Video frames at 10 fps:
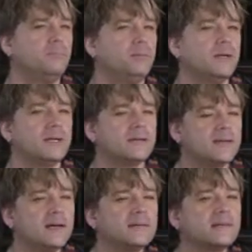But it
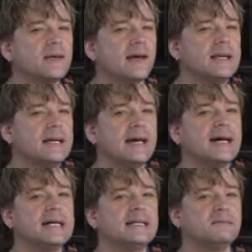does kind of
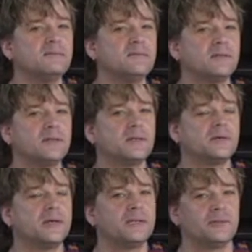have an
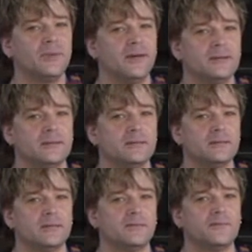erase button
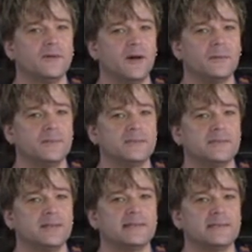for our
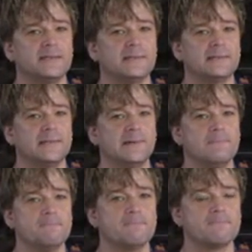mistakes.
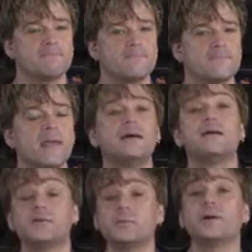
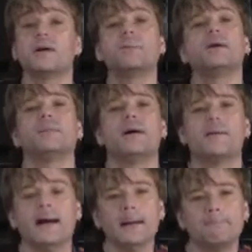And here's what I mean by
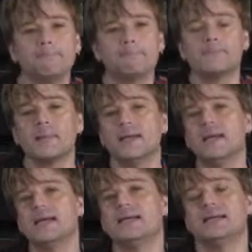that.
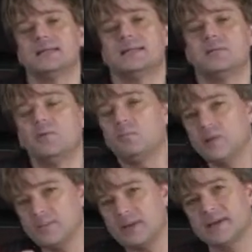You see, when
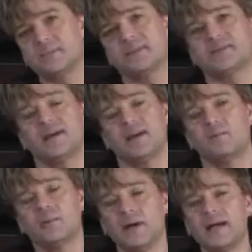we make a
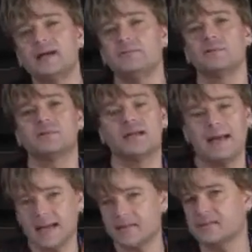mistake, we're able to
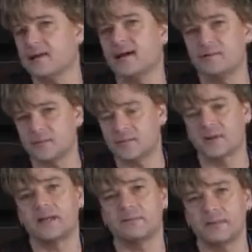ask God to
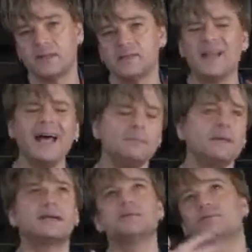forgive us. Not
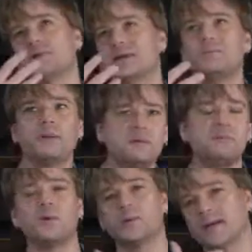because we're good
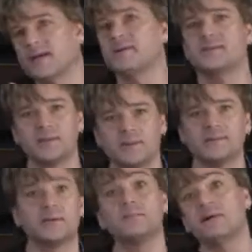people or we go to
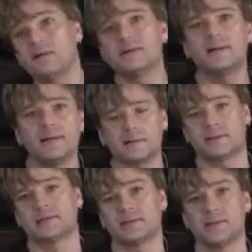church or we look like
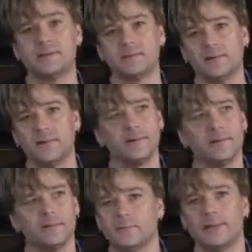Christians,
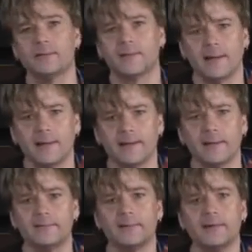whatever that
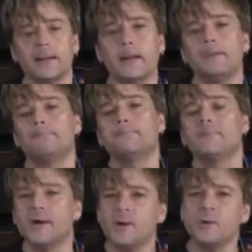is.
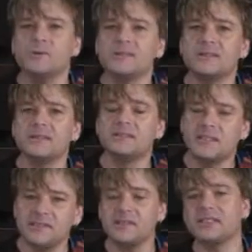No,
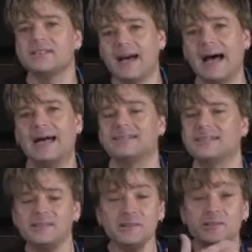Jesus died.
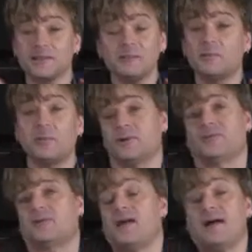Jesus lived a
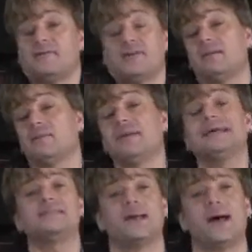perfect life. He never
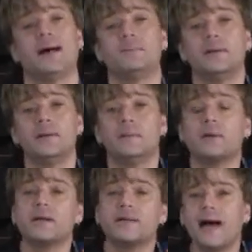messed up,
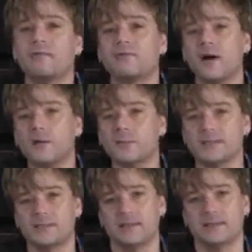but he died for our
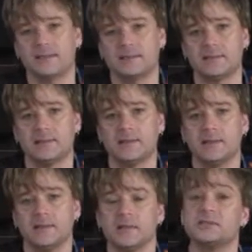mistakes
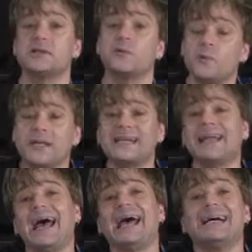so that we
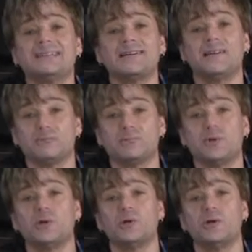can ask Him
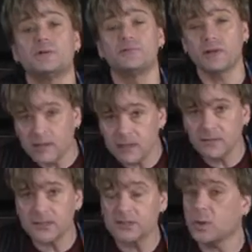to
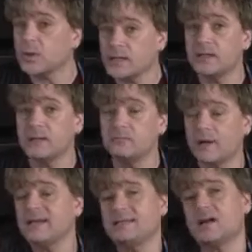forgive us or
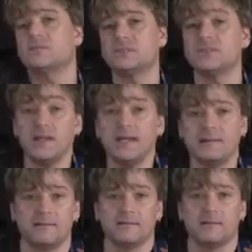erase our
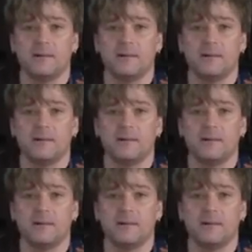mistakes.